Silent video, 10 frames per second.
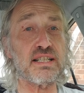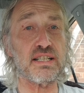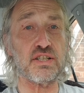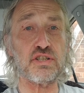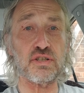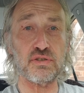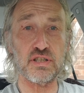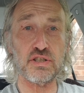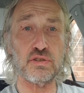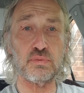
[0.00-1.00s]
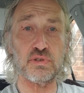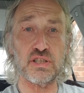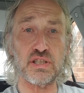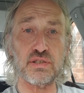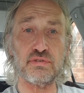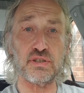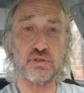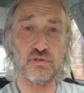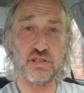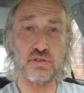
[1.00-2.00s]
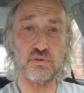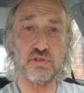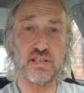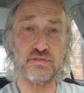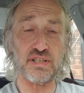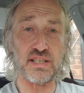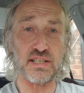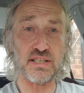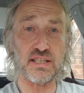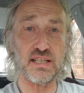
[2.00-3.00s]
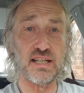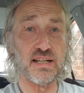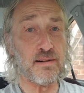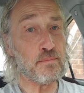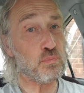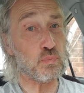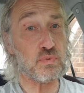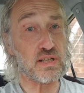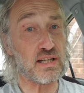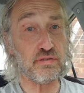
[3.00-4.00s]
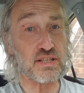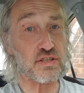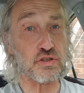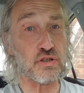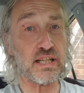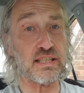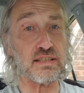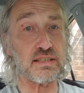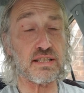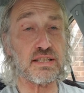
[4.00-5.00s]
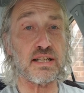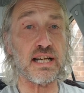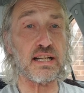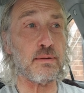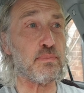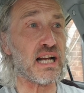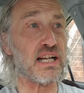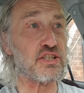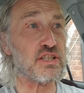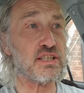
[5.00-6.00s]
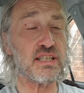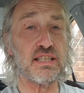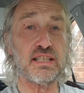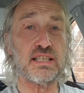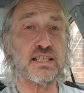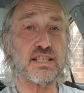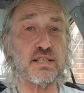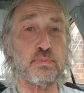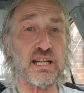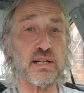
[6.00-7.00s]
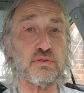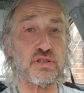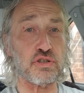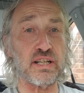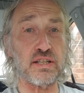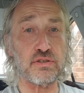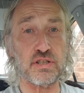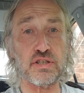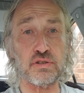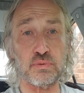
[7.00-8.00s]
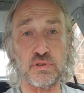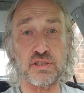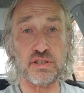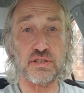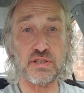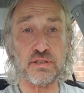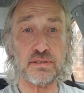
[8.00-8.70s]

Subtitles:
teaching critical workers for a critical driving test. I've had to train to get a badge to be able to train critical workers,